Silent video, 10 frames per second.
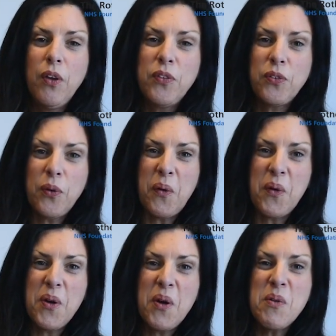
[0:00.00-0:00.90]

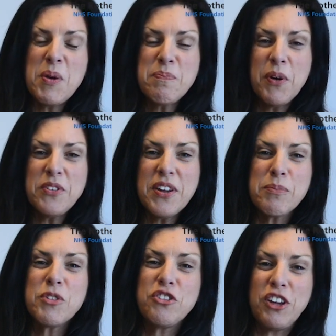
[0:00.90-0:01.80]
So, we put
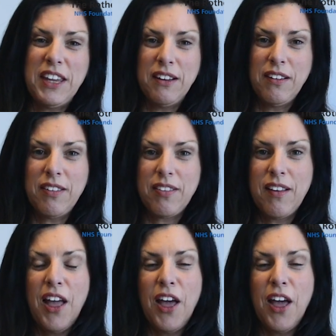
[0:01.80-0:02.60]
up shields,